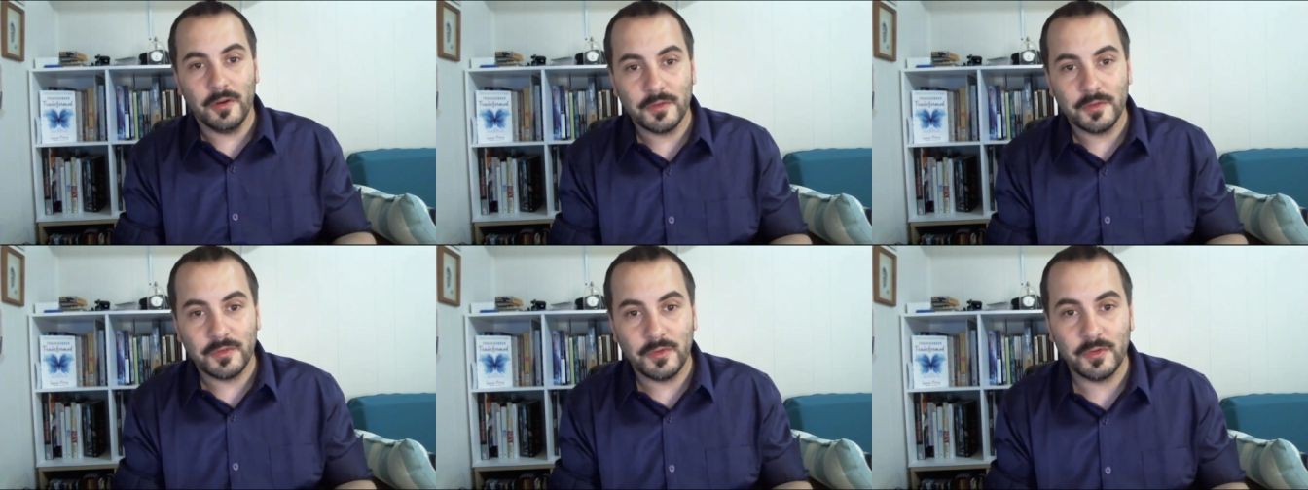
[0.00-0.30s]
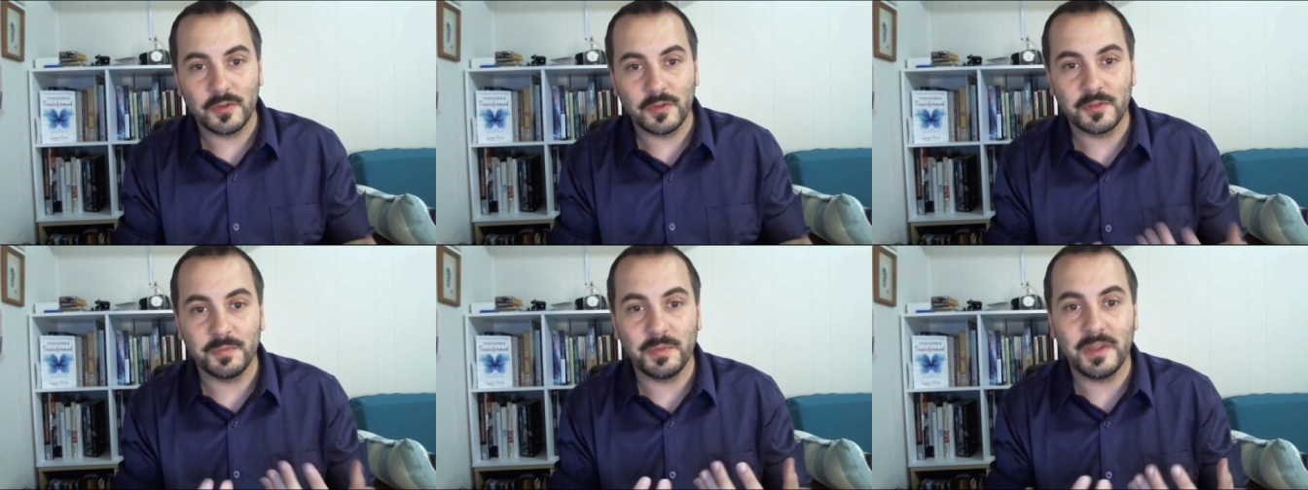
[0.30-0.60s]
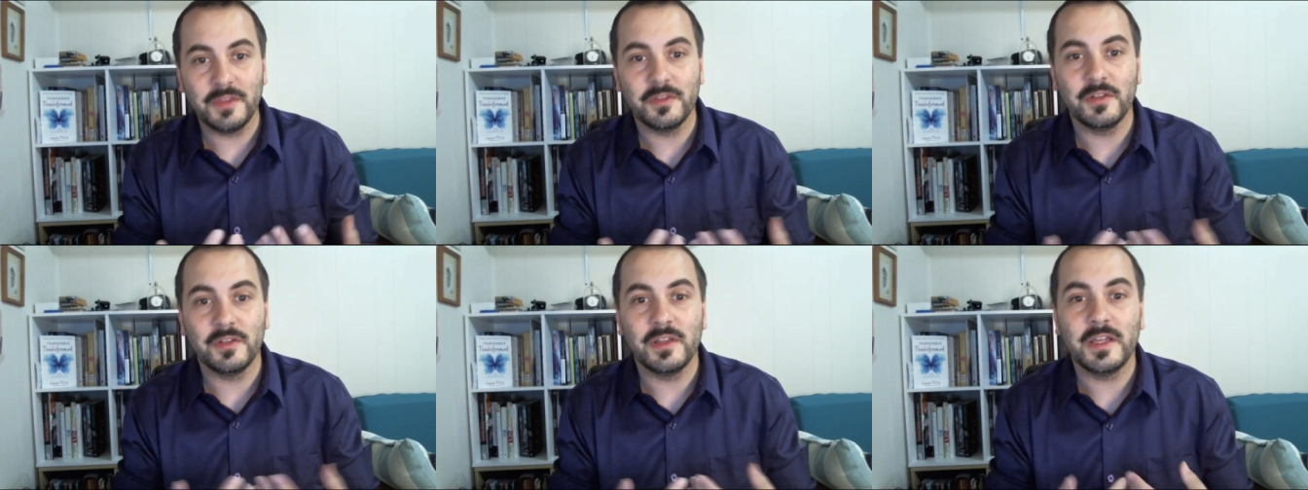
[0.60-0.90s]
to
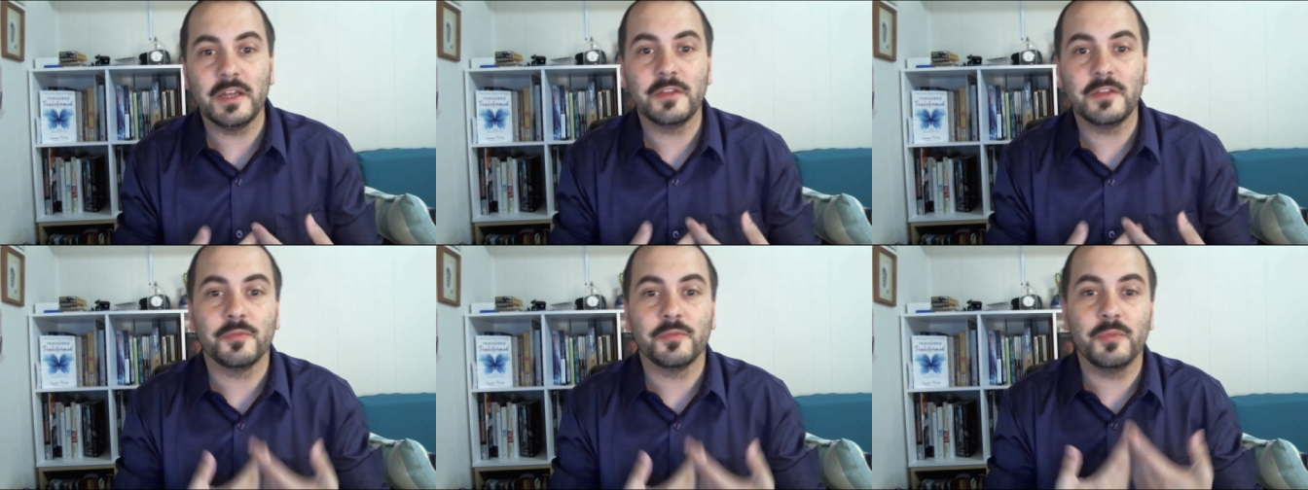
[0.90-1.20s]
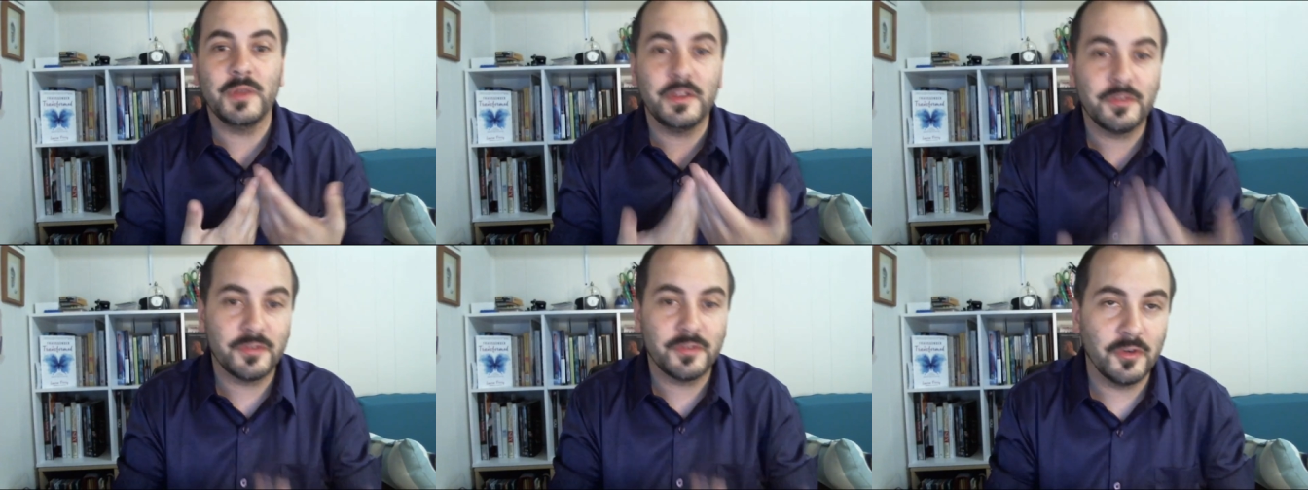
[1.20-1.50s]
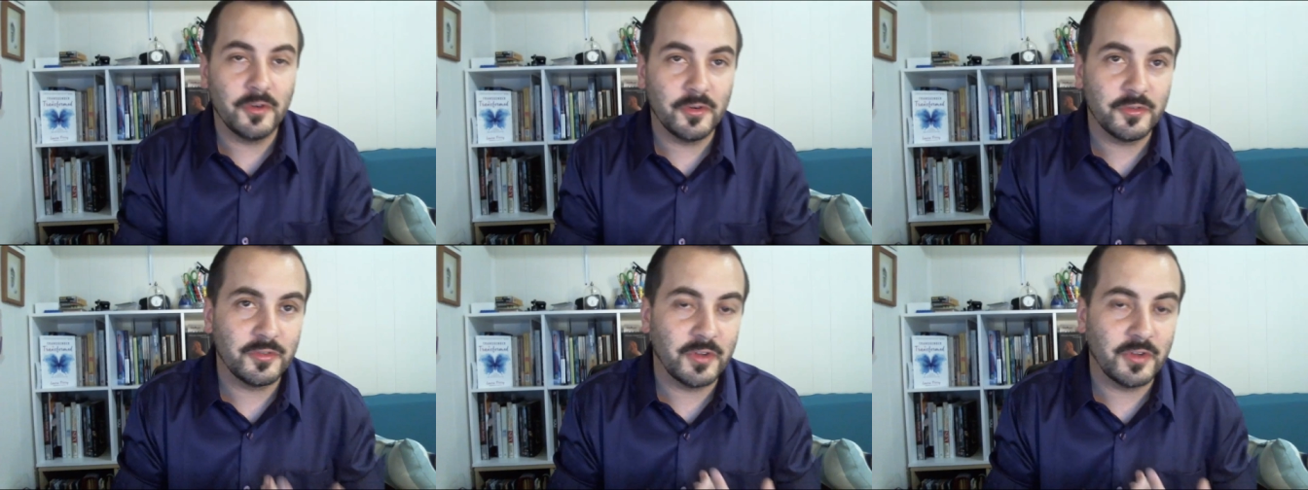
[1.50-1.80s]
explain the latest
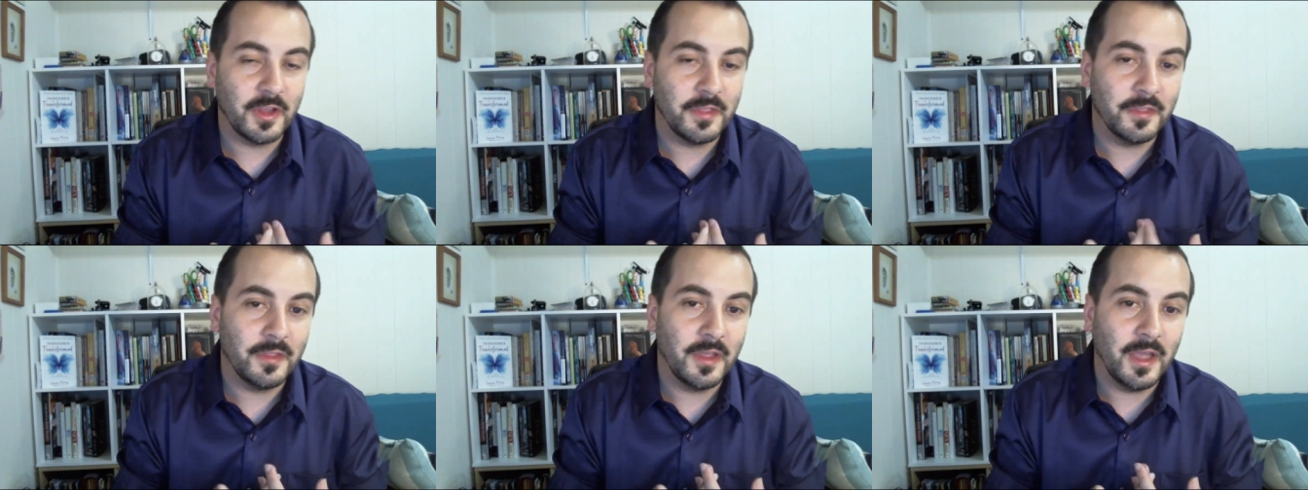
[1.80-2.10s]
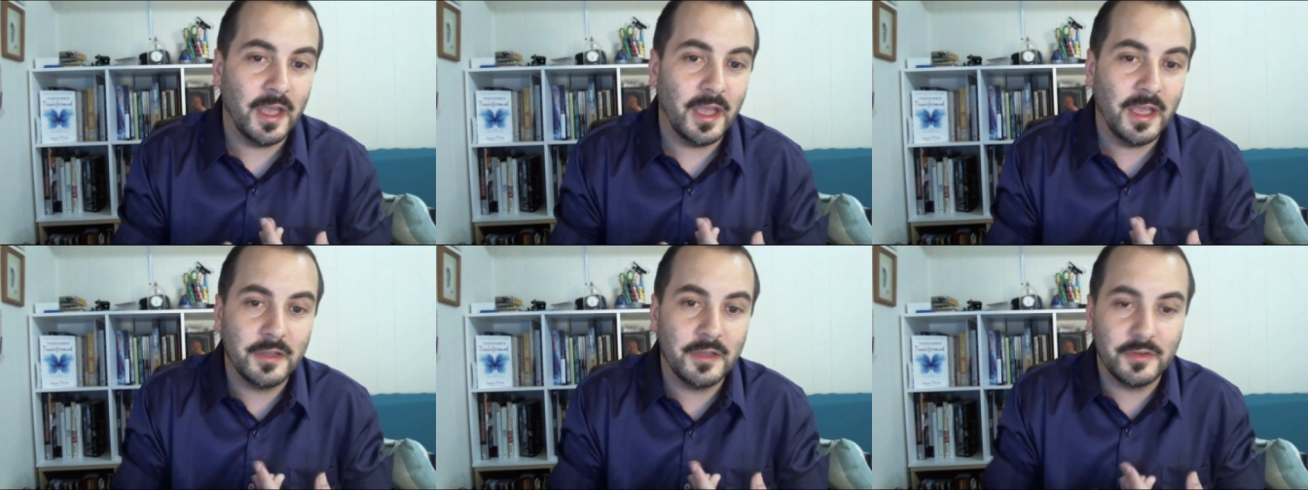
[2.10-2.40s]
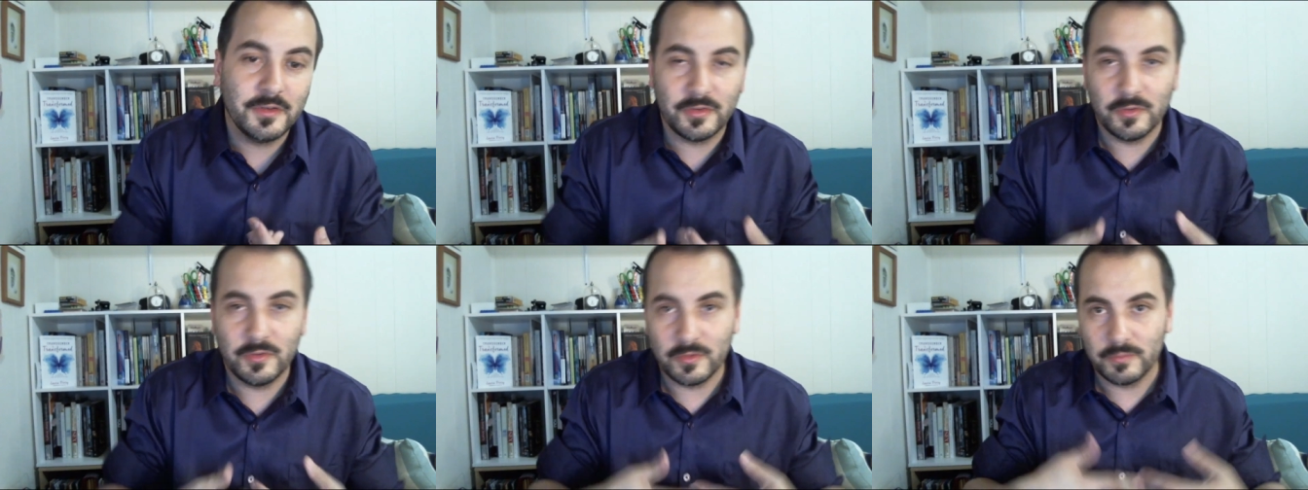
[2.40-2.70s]
research and, and
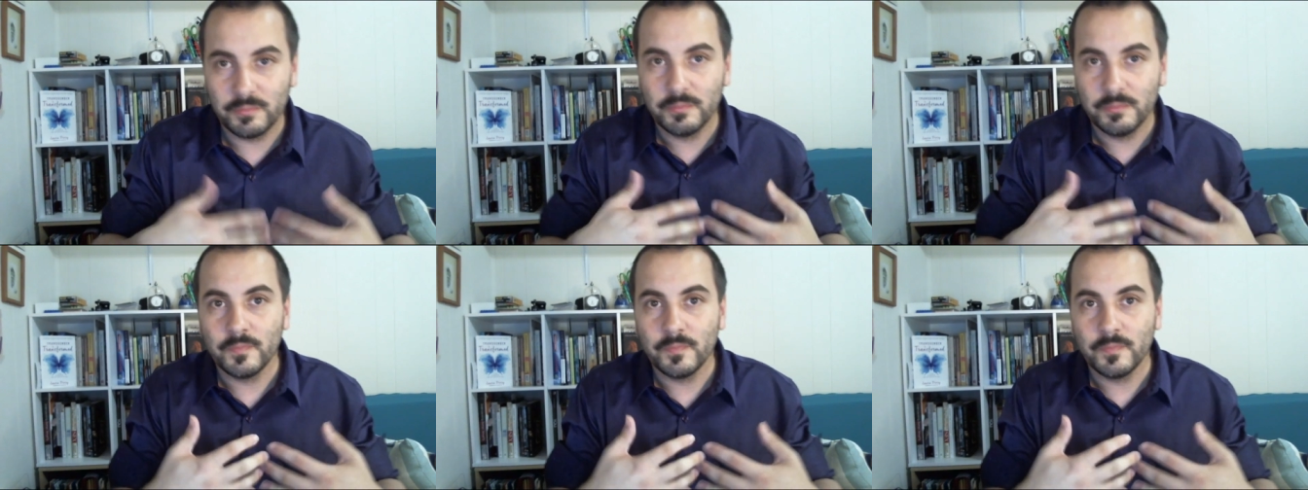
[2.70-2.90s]
to